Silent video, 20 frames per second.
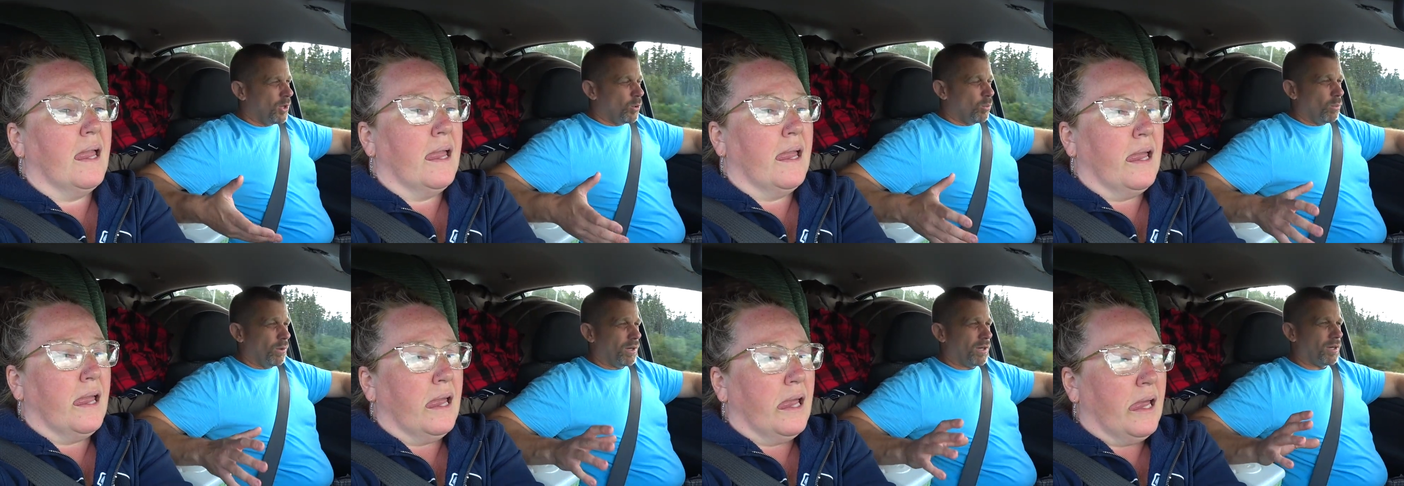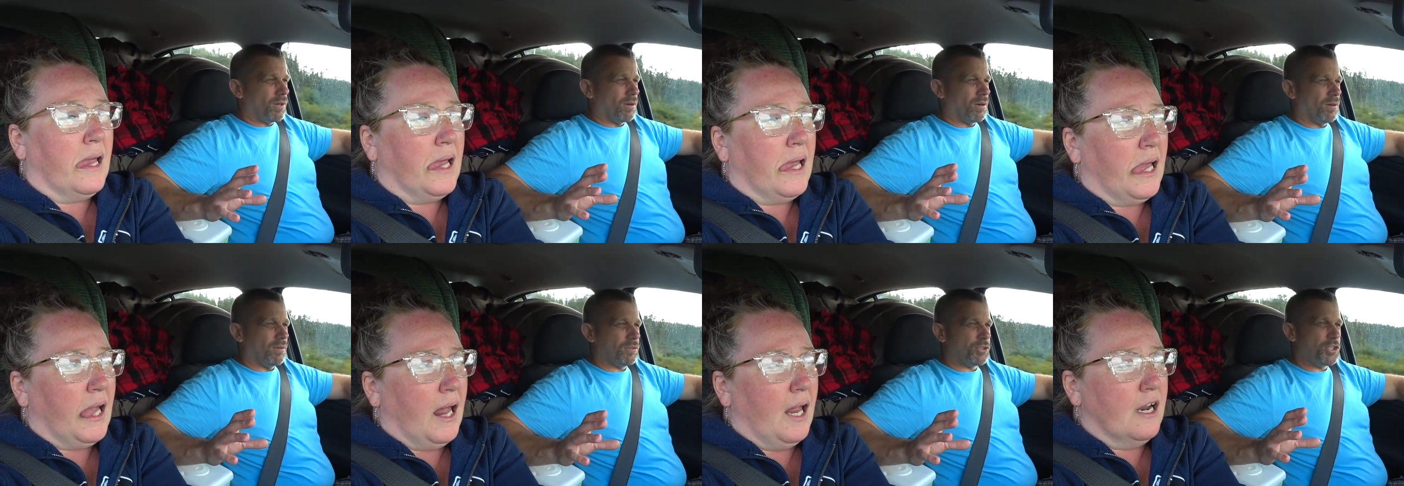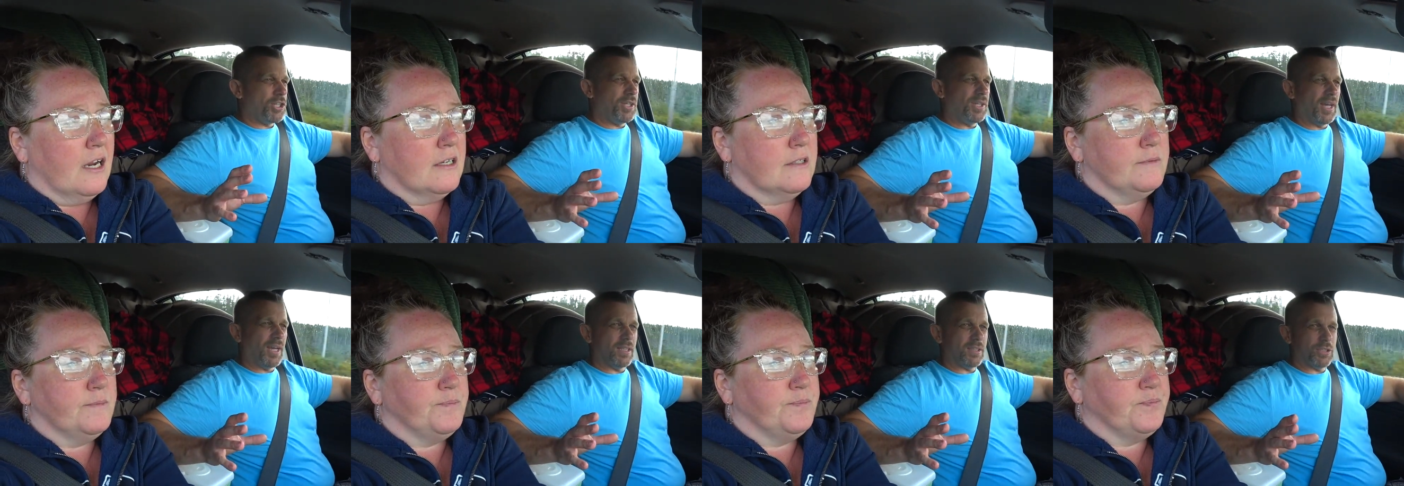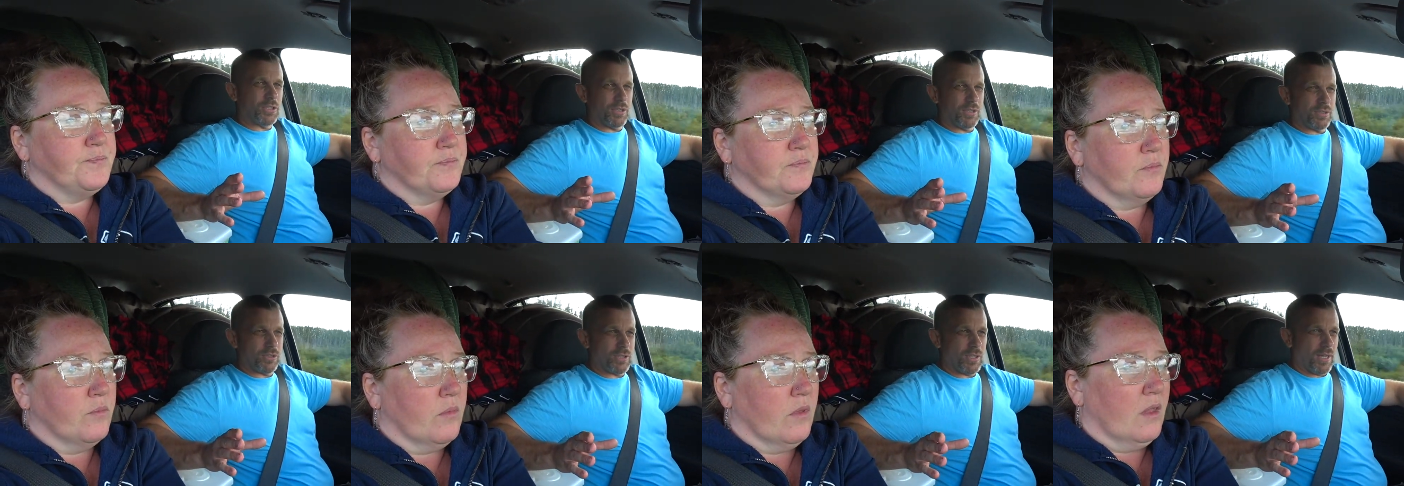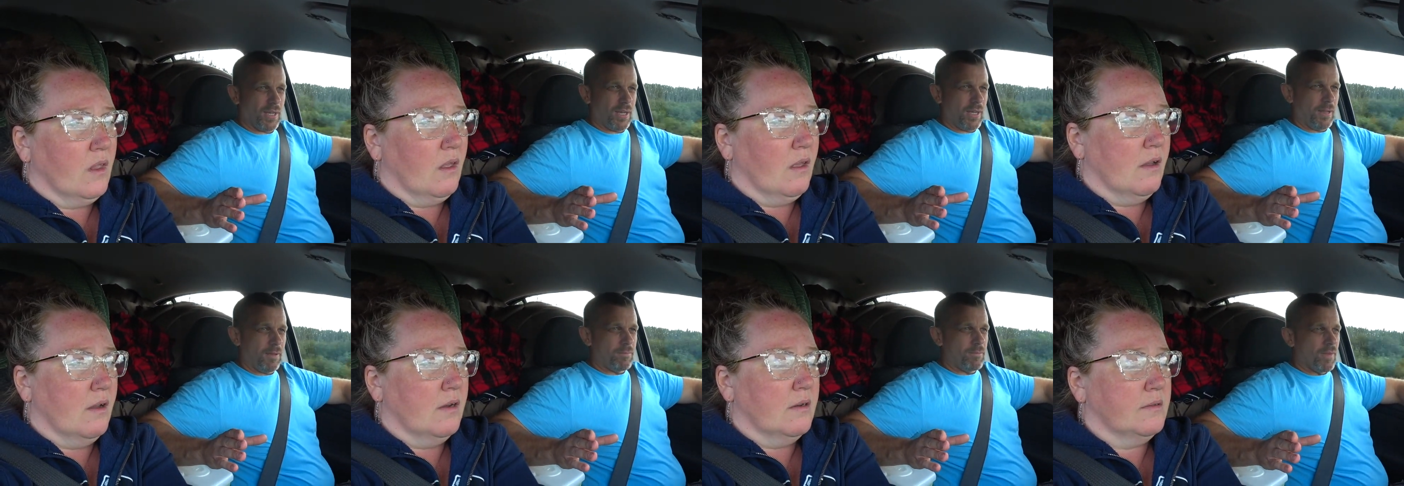Speaker 1: when they're she thinks is
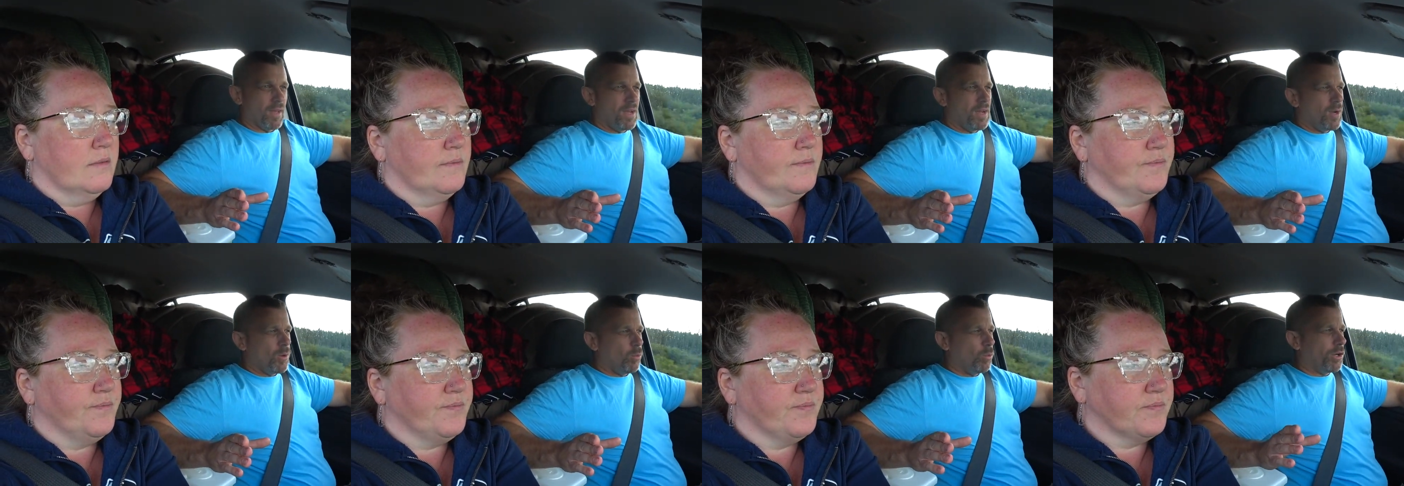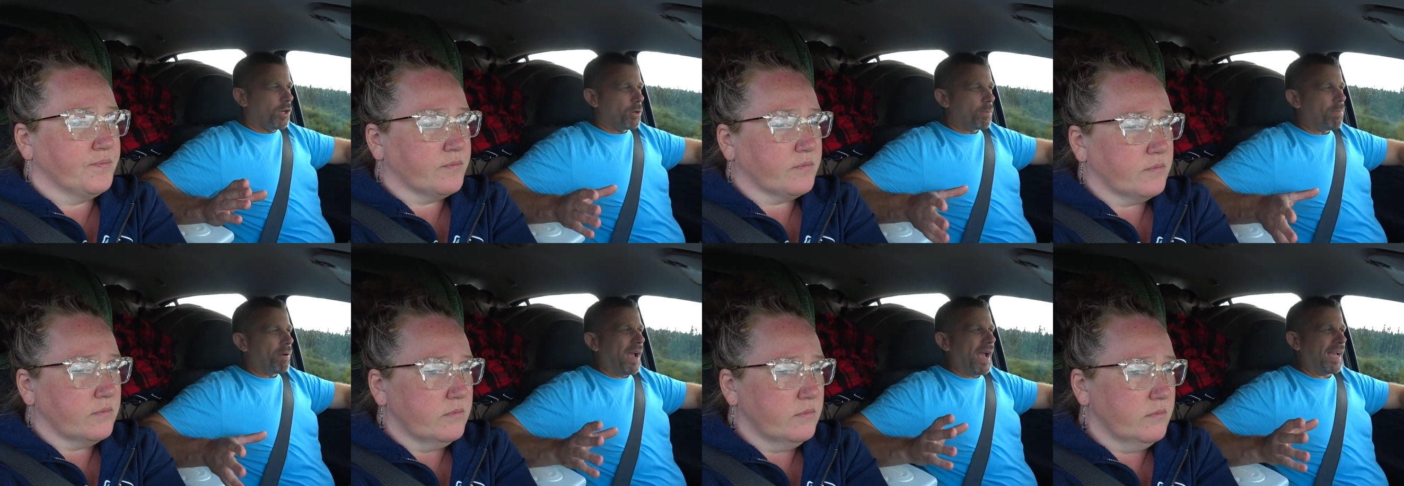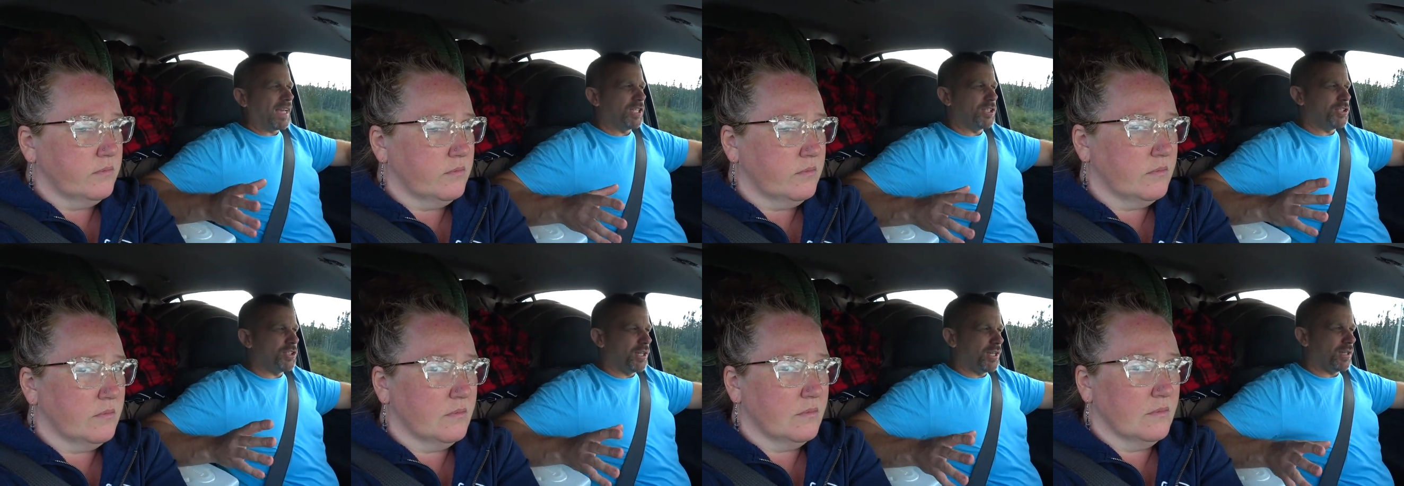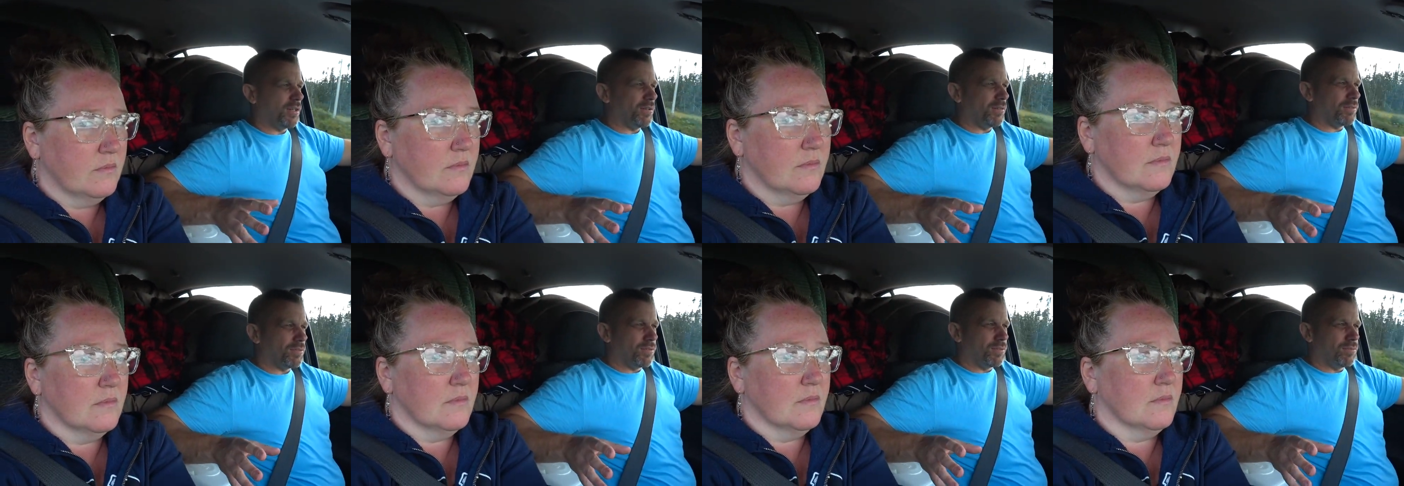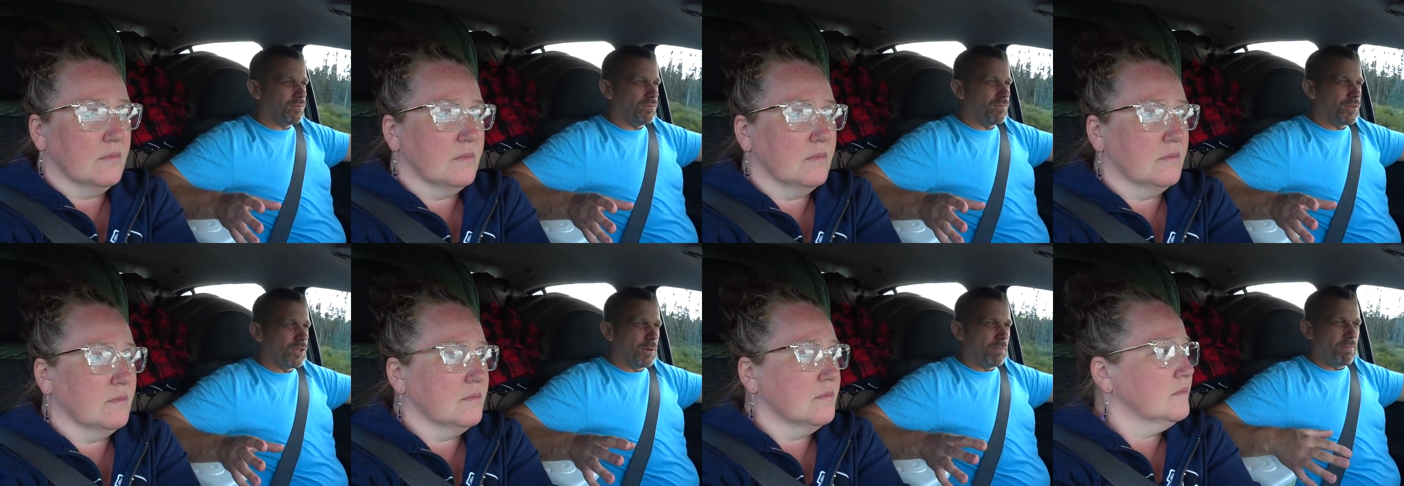uh, when they're packaging
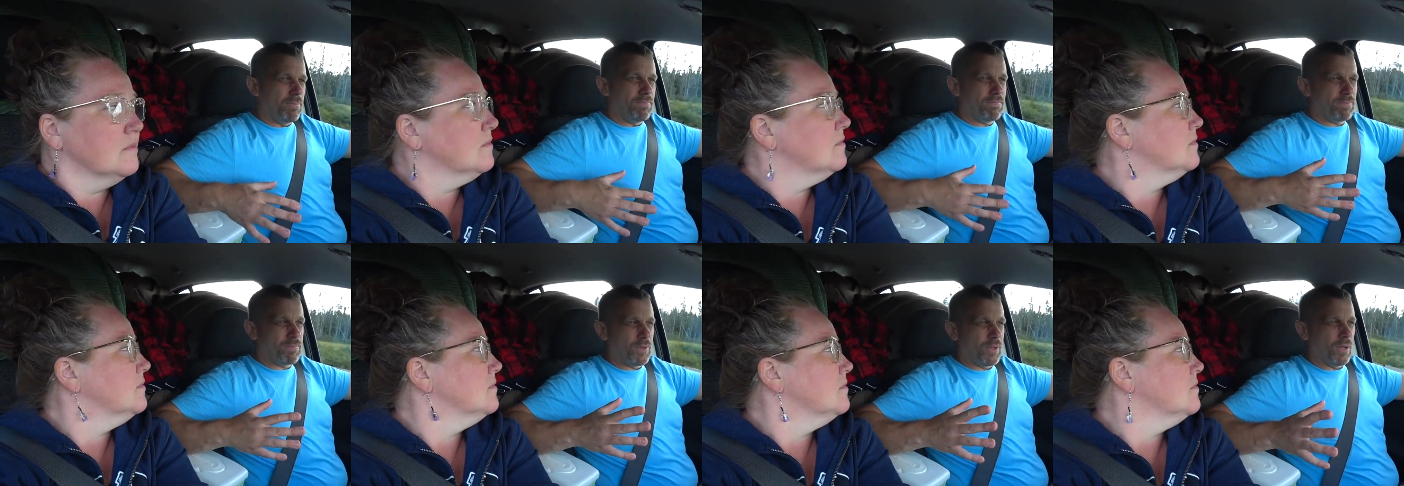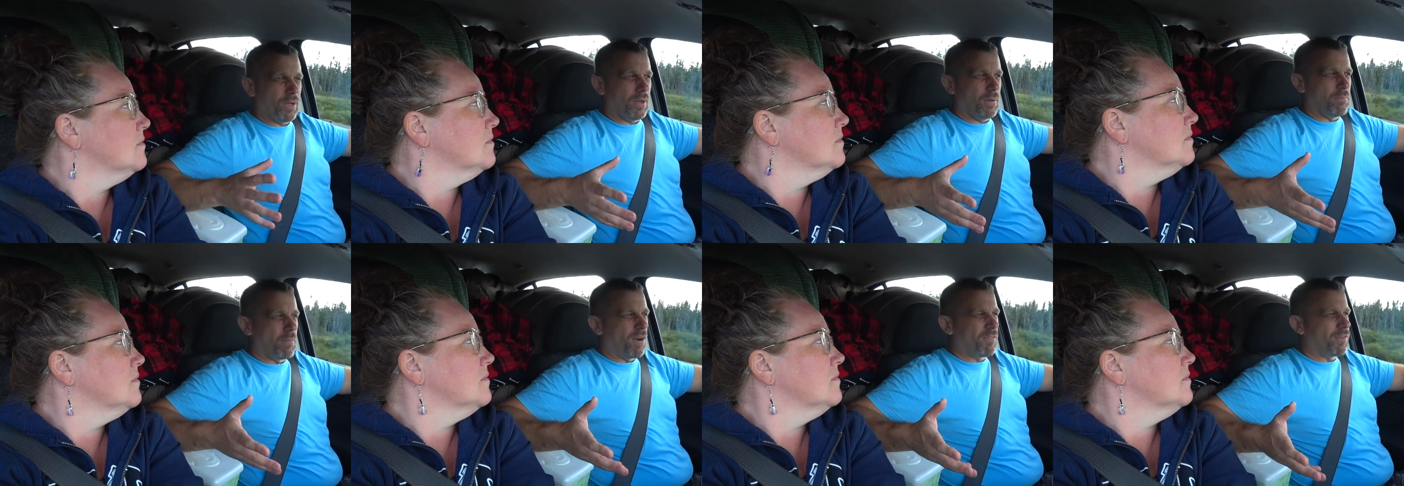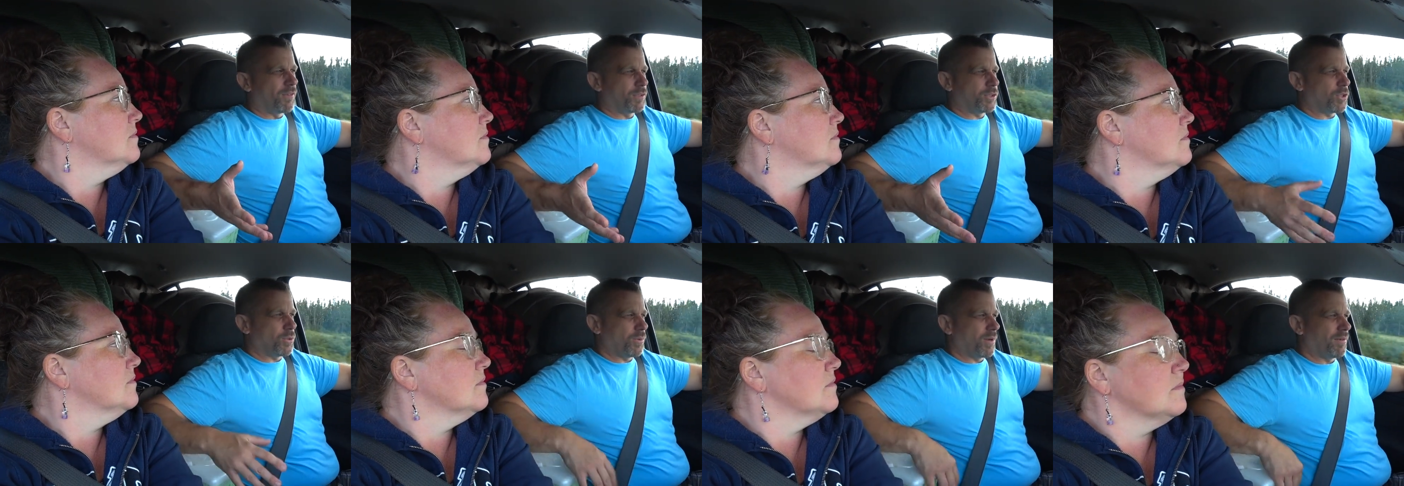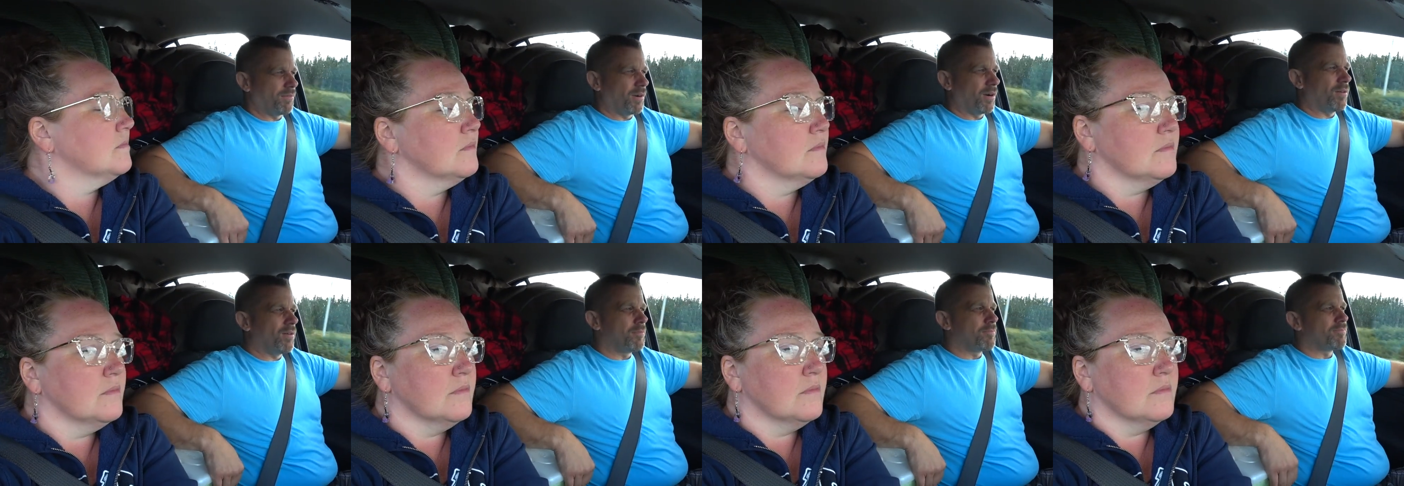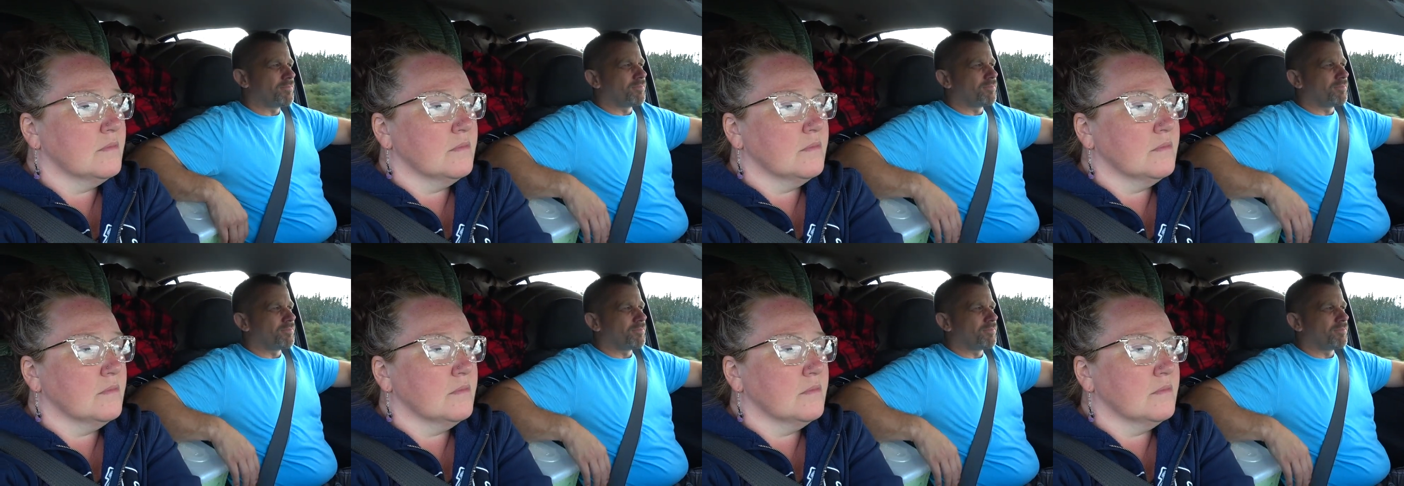the the muffins or whatever,